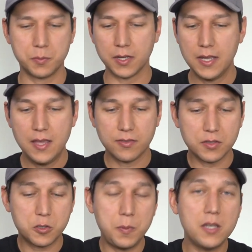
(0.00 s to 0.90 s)
but
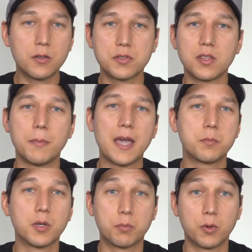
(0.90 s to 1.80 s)
the speakers in the
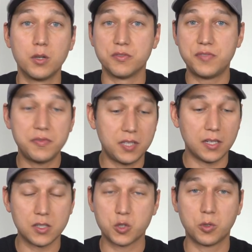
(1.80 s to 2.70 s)
MacBook Pro
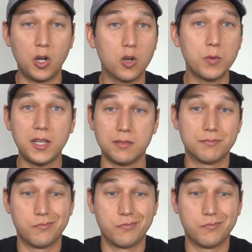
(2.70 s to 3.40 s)
15-inch were already